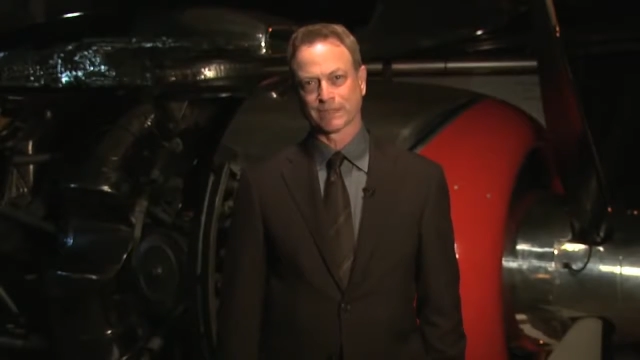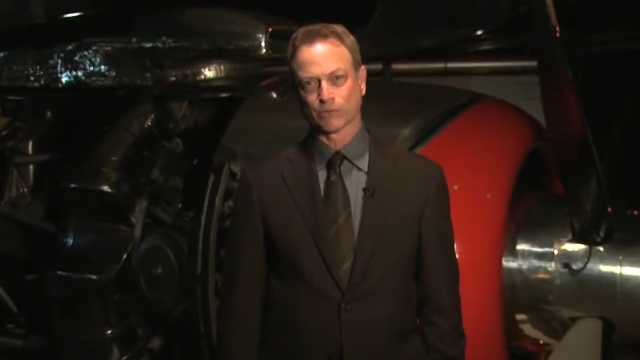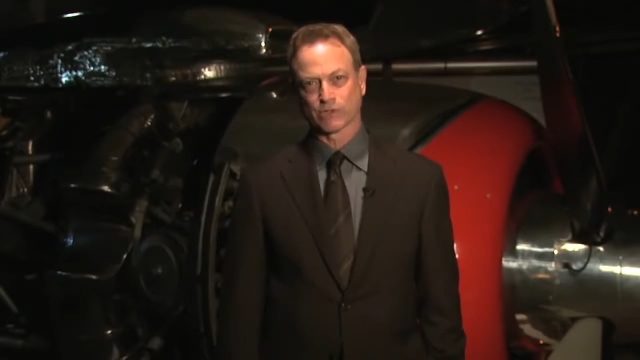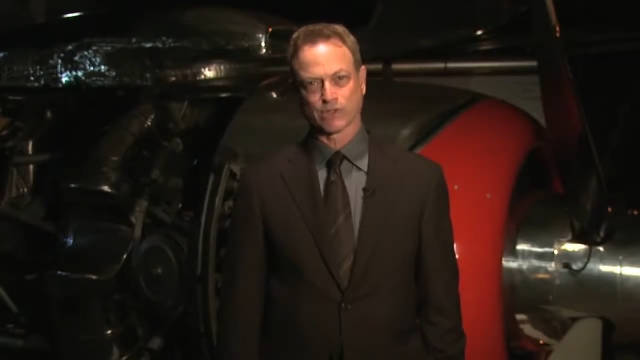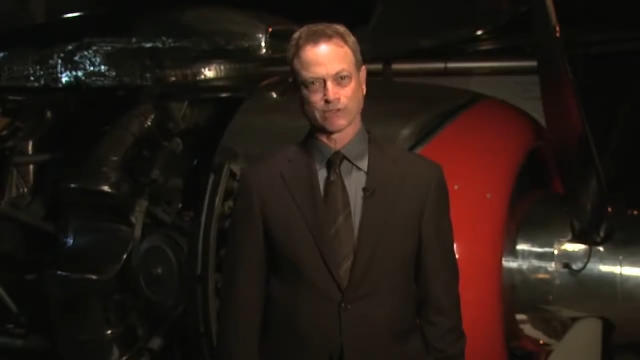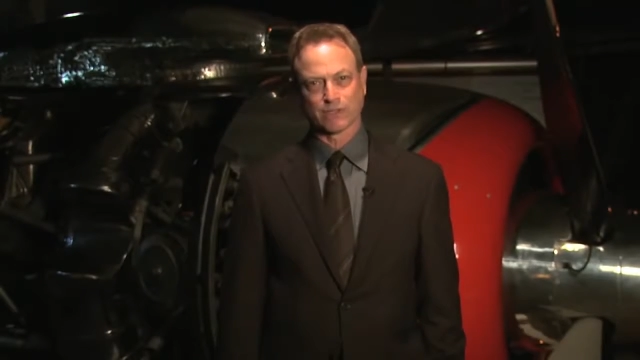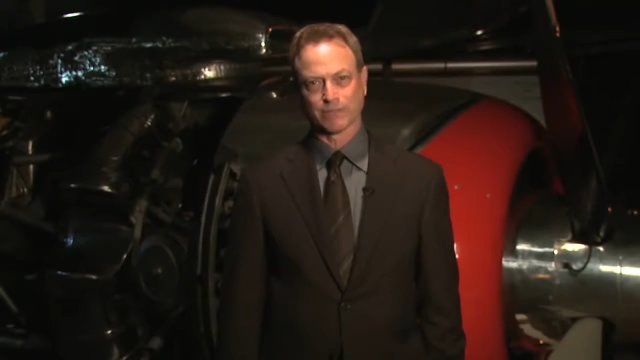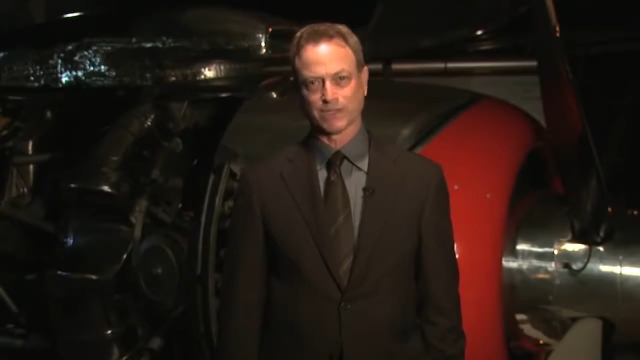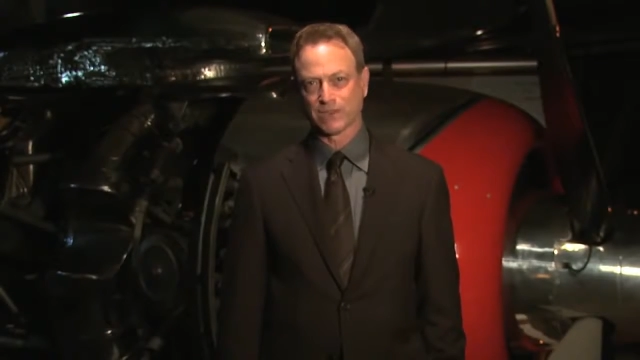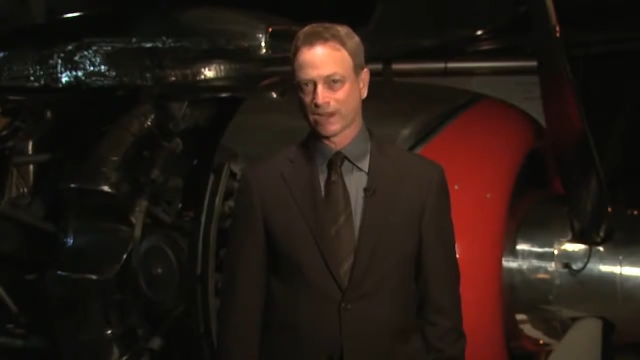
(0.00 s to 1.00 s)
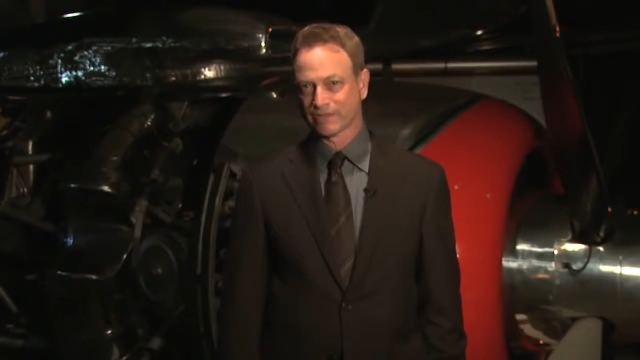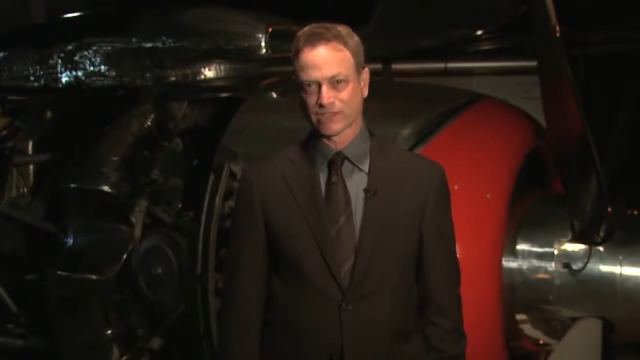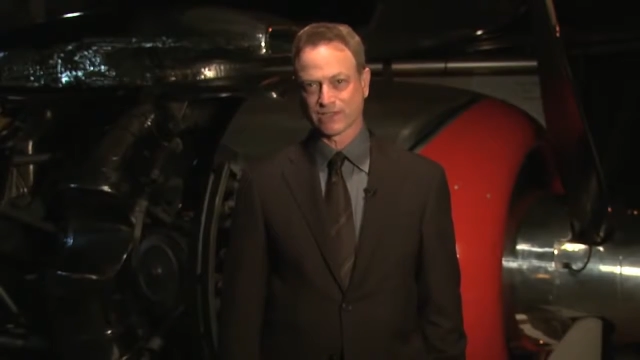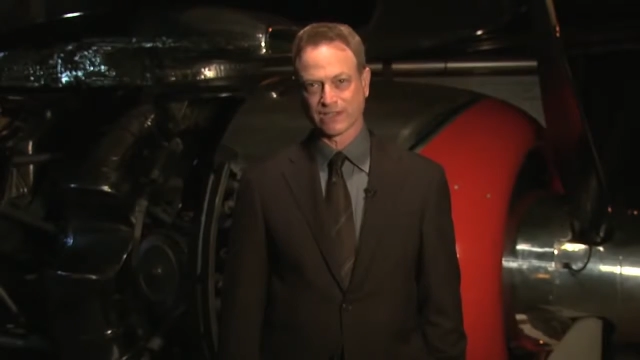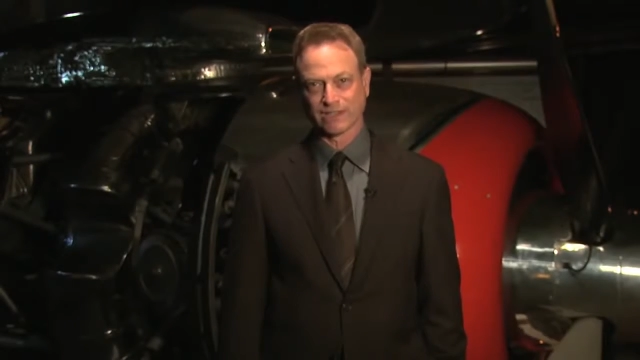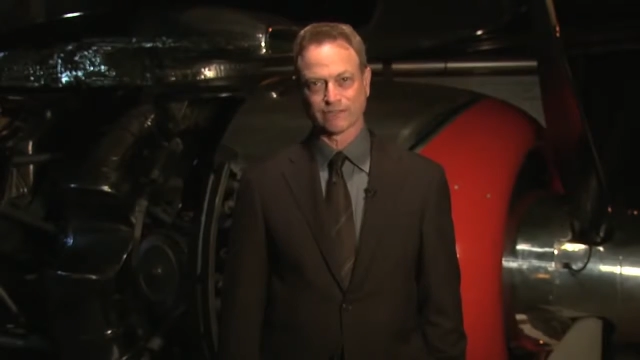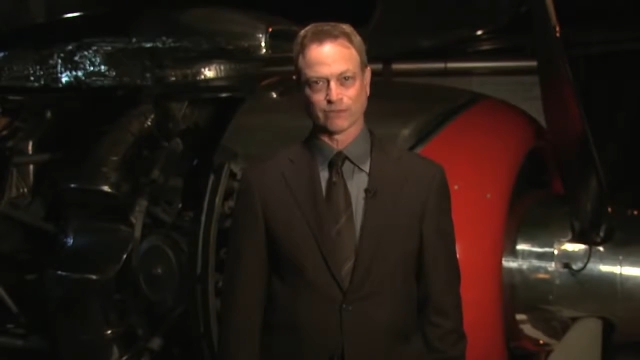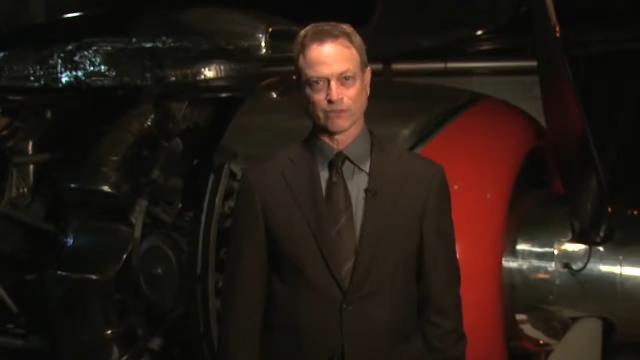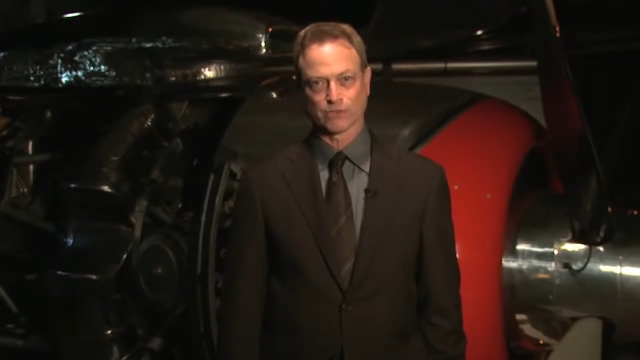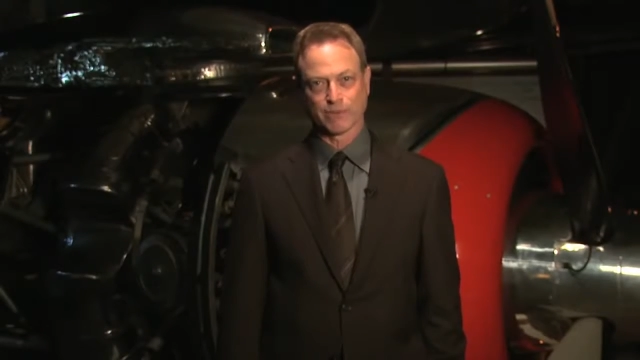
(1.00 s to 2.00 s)
the result can be devastating
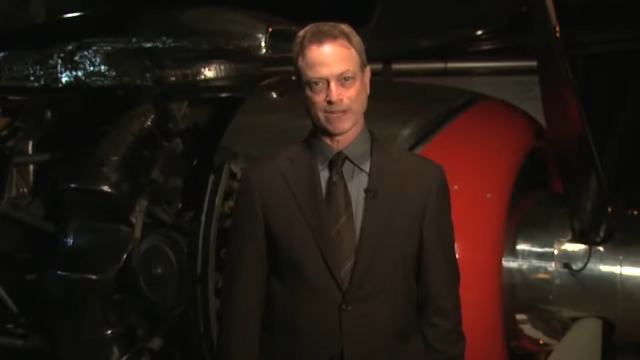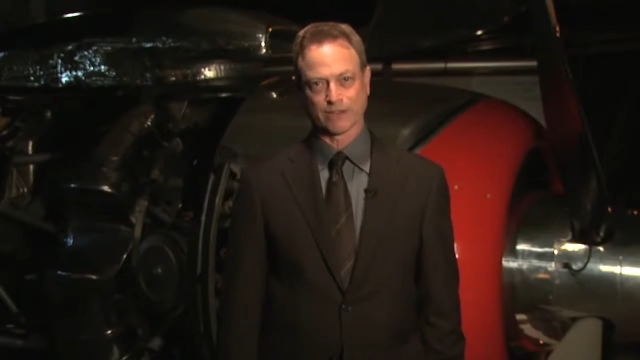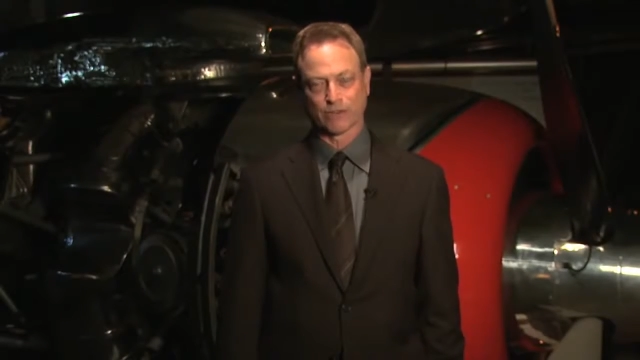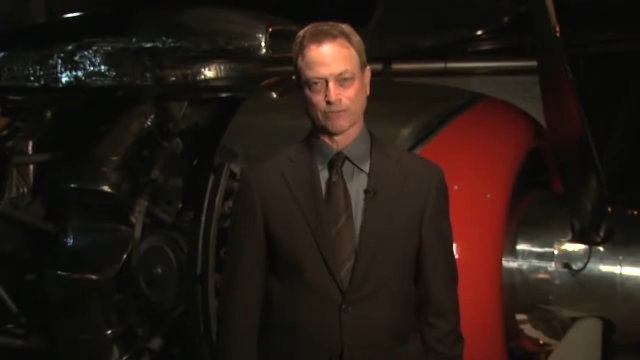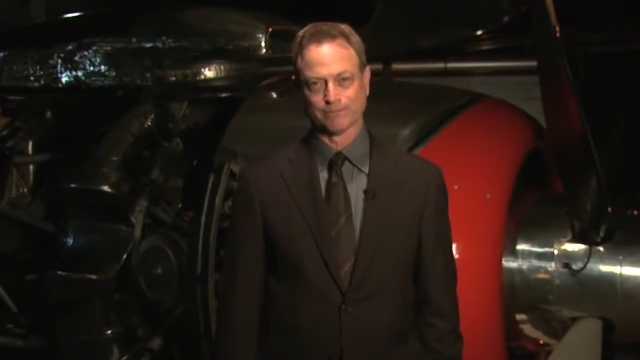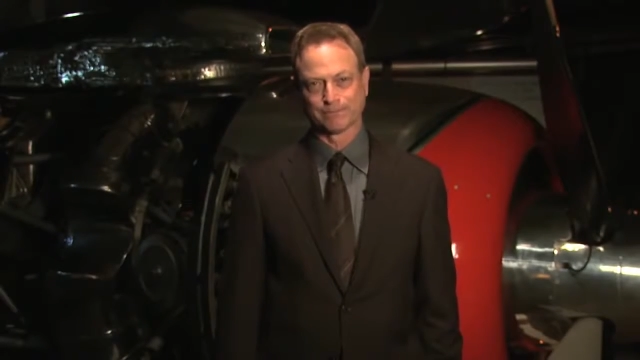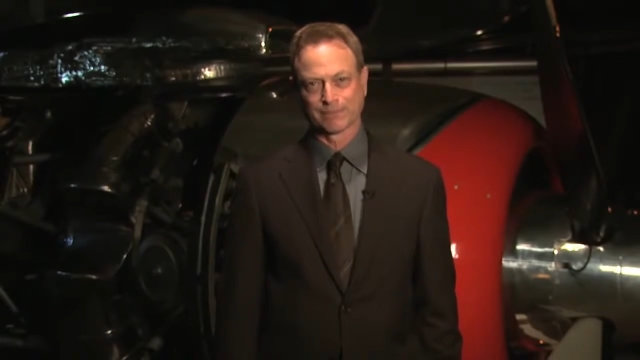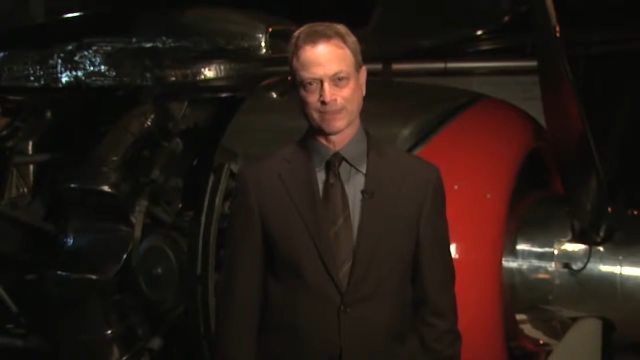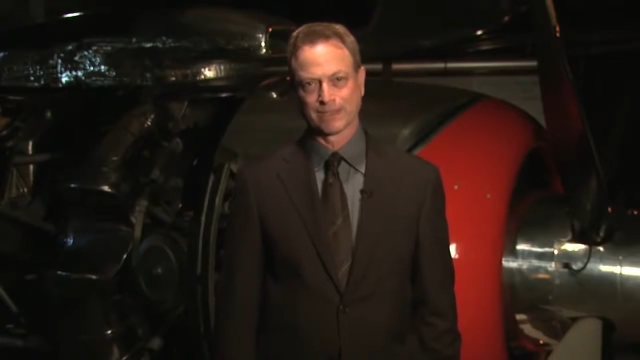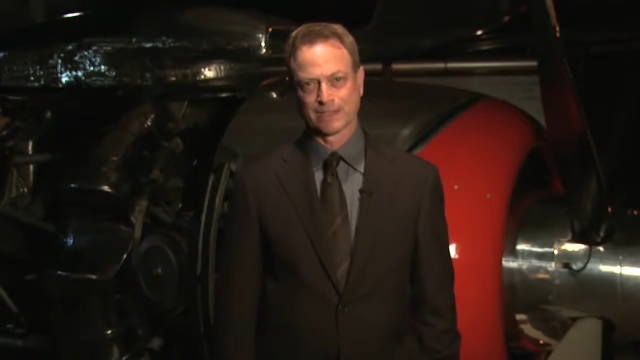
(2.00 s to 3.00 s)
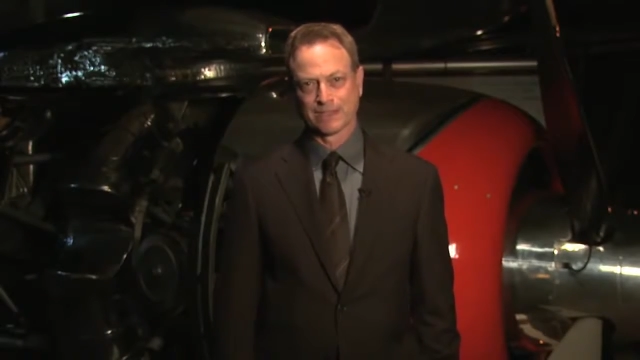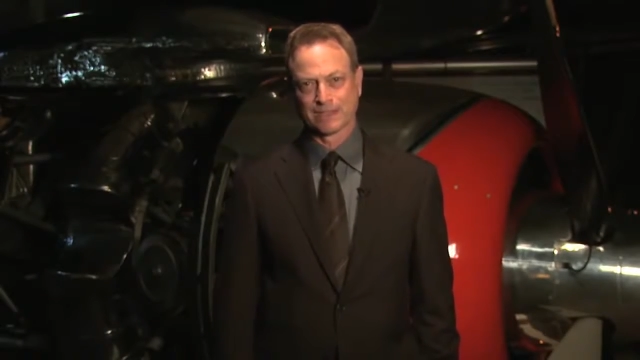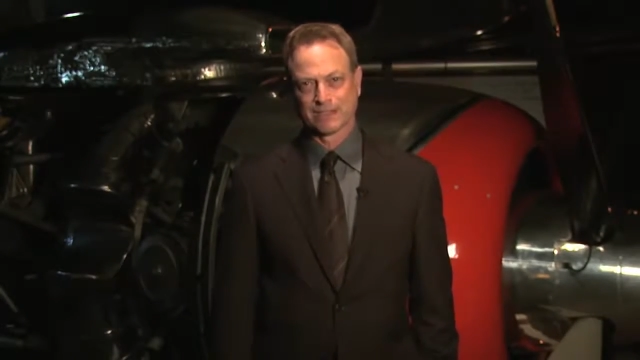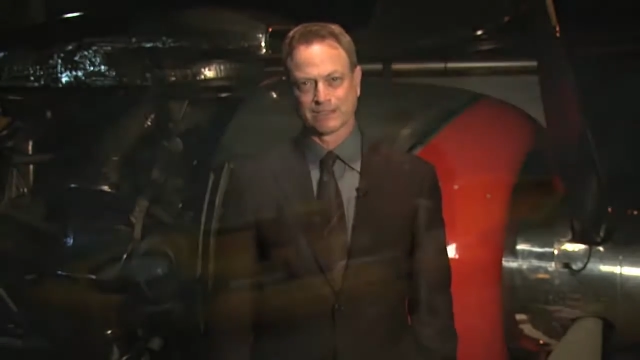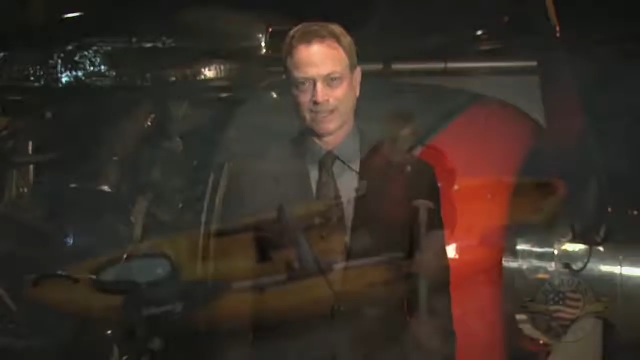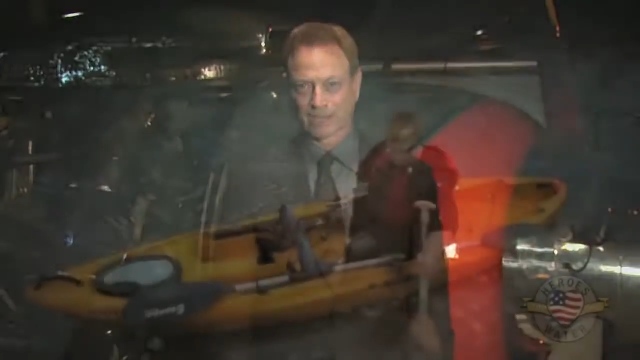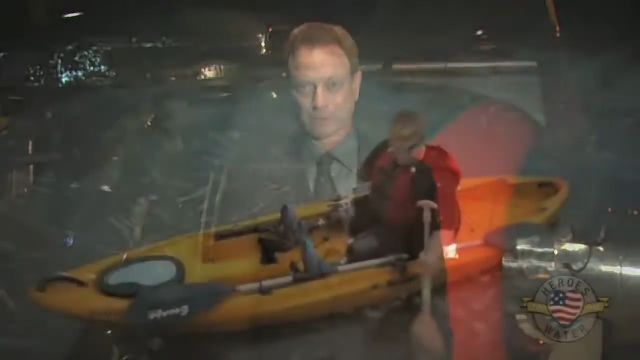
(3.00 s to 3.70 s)
for those back home. The Air